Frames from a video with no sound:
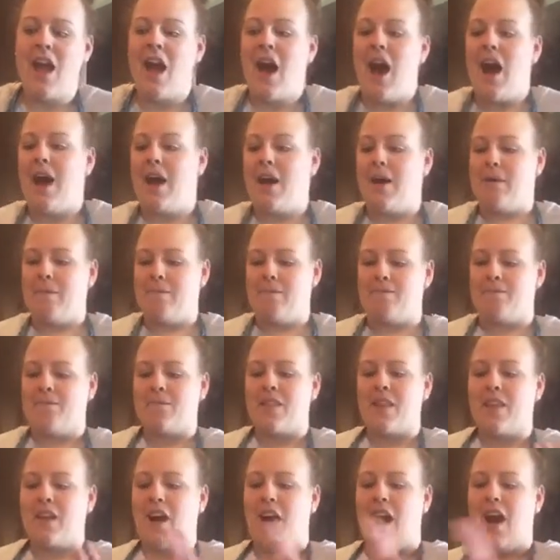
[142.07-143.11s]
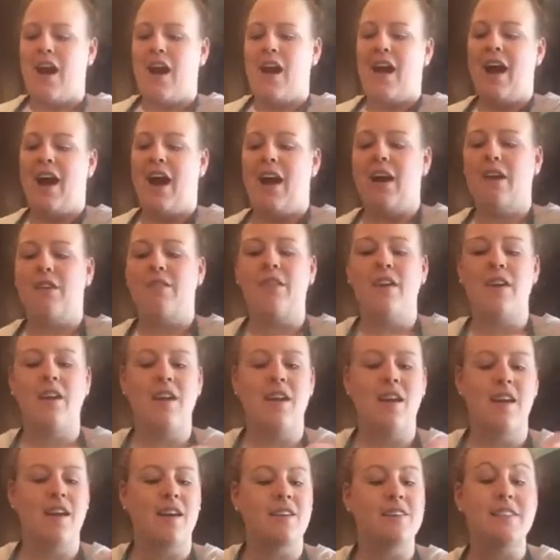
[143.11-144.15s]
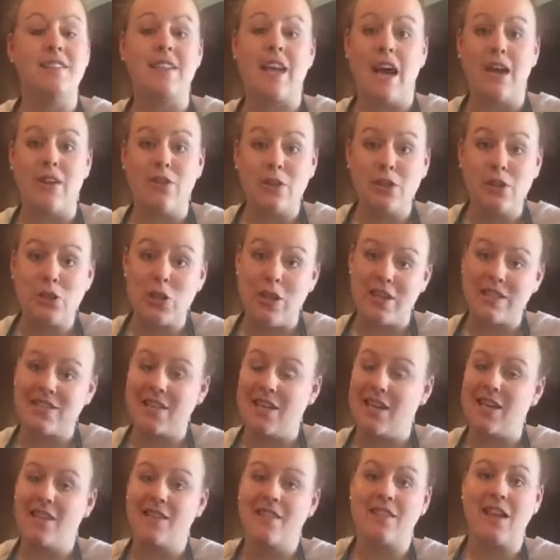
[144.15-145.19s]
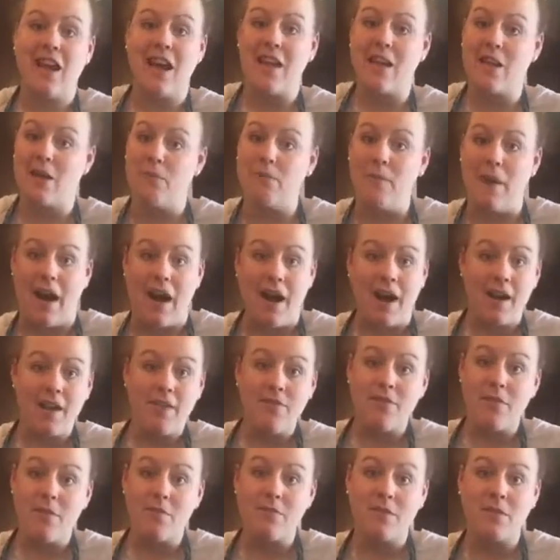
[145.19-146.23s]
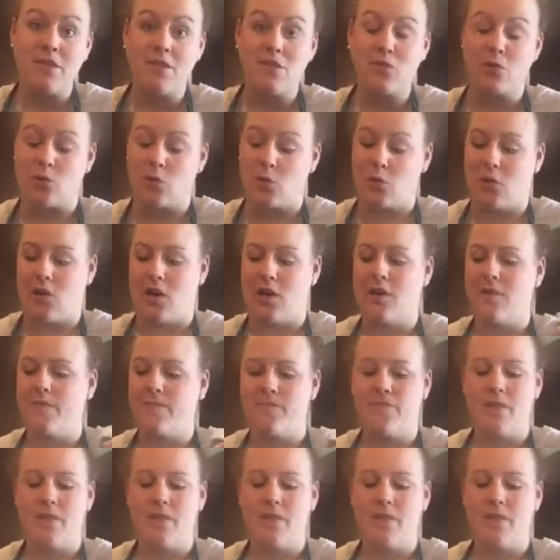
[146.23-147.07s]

I have salad dressing that you buy from the store.